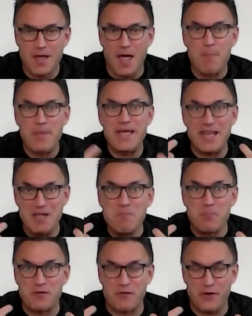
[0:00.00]
And being an
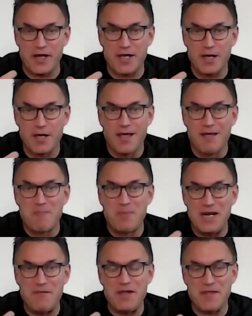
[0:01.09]
input freak,
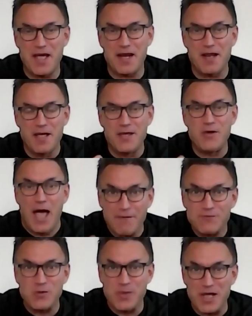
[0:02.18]
believing that you have
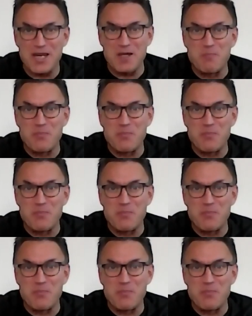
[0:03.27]
to be an